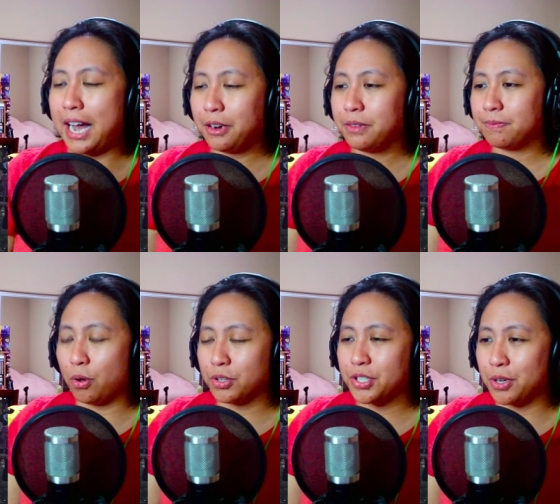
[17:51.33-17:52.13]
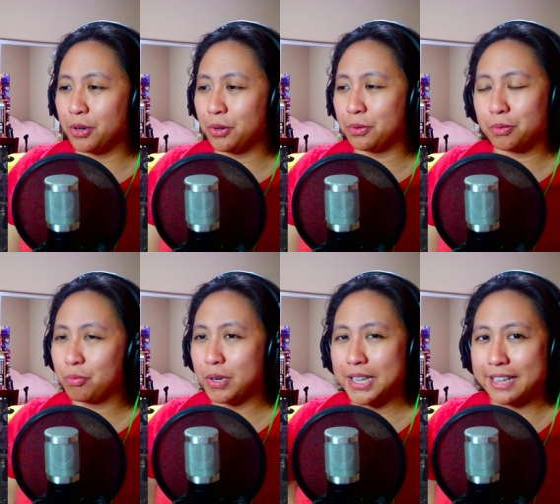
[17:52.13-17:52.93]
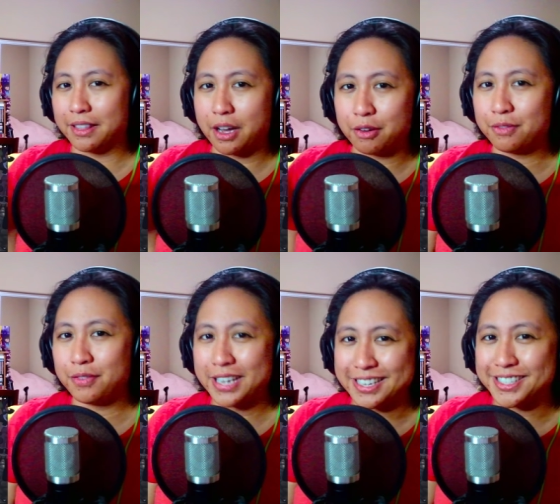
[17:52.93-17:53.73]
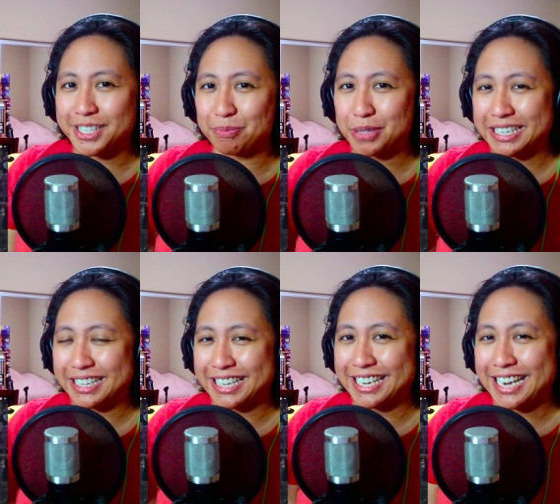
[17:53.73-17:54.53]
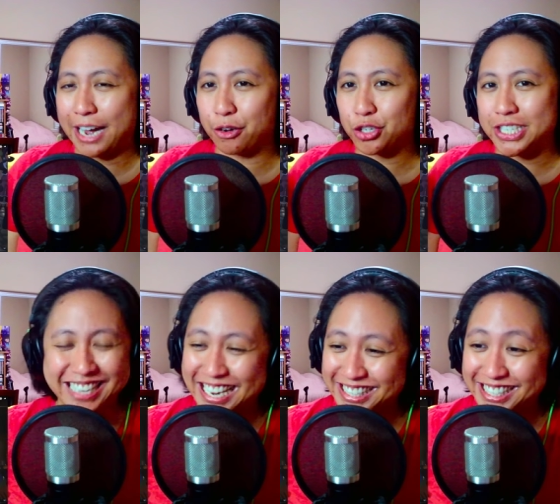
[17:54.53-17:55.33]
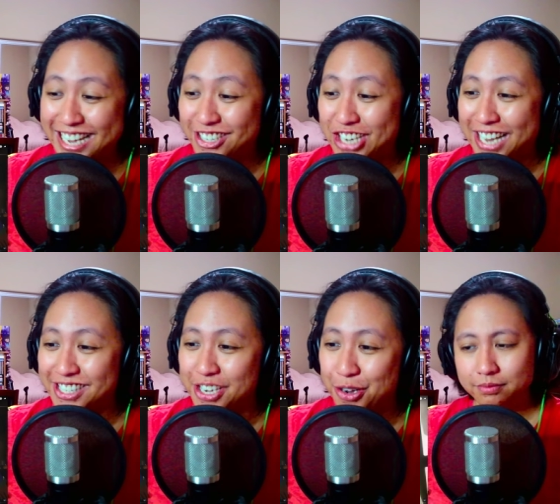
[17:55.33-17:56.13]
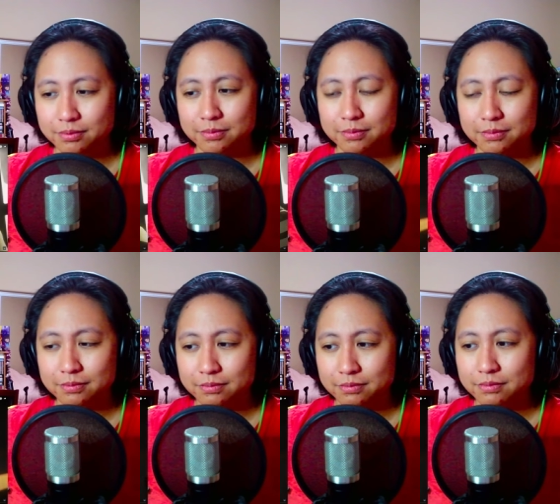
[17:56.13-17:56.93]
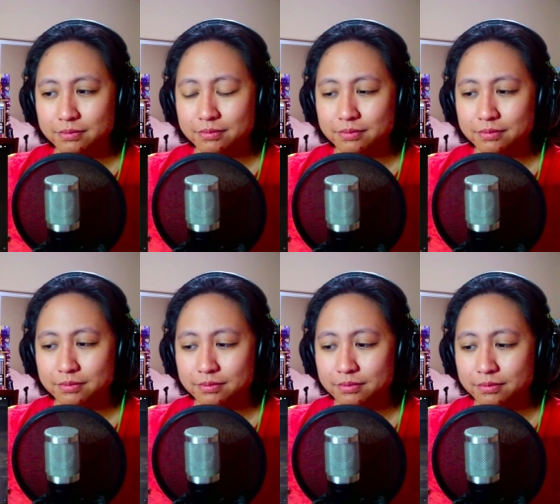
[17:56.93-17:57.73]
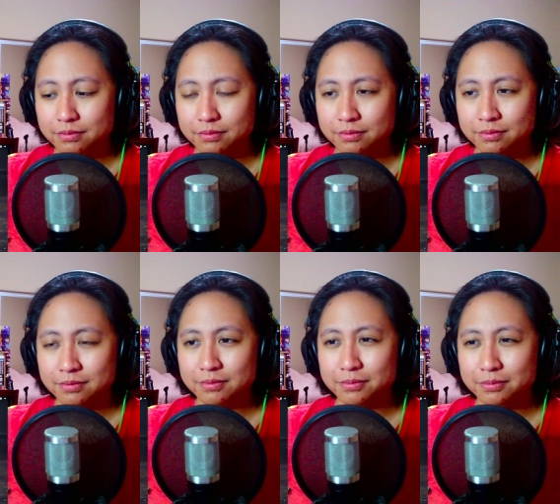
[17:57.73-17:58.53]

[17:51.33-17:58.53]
I also really love in Simple and Clean how she hits that jazz note. A war will soon wage